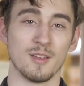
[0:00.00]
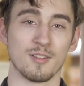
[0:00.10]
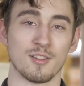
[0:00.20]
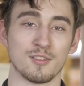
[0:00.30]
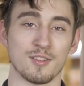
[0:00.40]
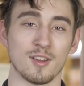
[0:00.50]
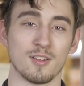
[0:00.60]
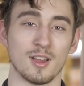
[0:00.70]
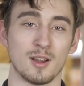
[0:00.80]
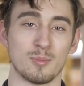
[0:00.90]
such as how
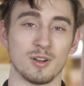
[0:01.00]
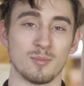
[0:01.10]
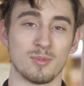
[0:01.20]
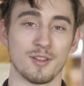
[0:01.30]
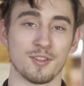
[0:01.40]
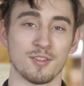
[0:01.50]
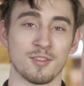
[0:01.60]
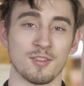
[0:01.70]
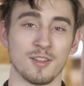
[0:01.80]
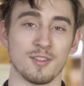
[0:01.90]
to operate
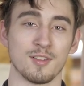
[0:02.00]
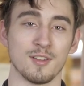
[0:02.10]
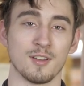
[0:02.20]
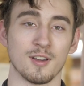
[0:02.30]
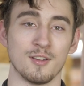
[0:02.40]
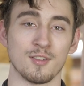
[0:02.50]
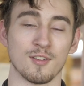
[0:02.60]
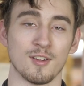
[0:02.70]
presses, CNC cutters,